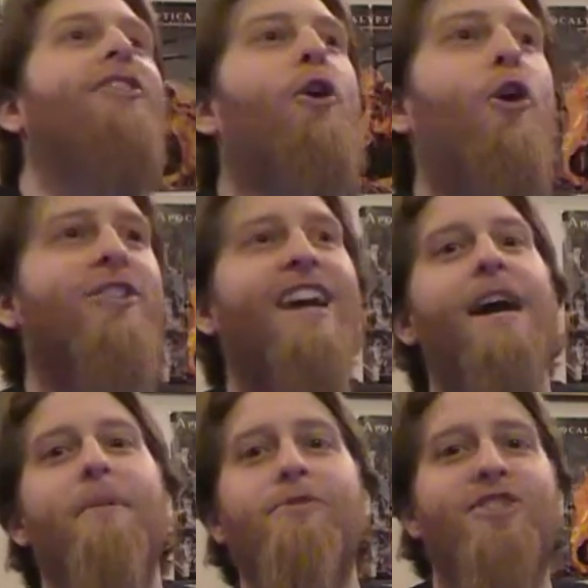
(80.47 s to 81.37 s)
The whole
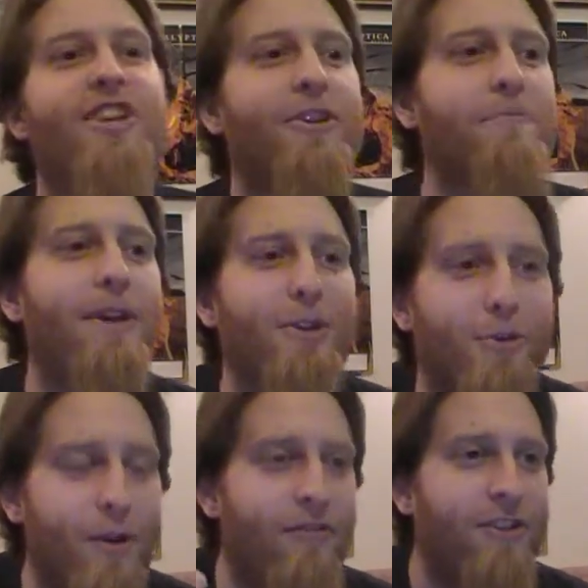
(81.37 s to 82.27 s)
time I'm just hearing Peter
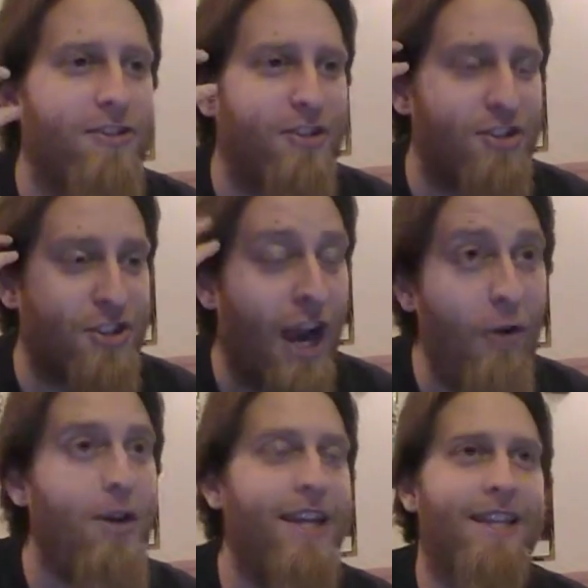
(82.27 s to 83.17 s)
Griffin just
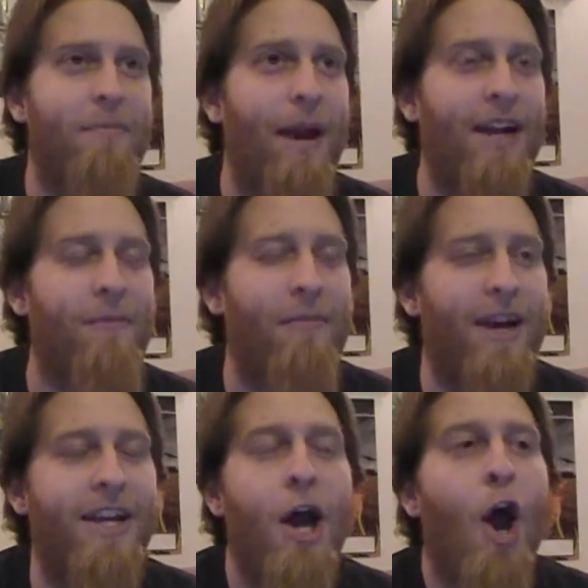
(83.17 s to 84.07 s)
shouting in the back of my
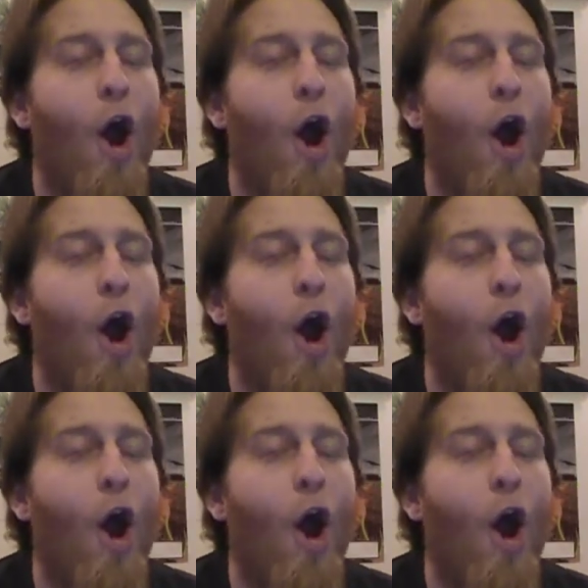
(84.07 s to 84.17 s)
mind,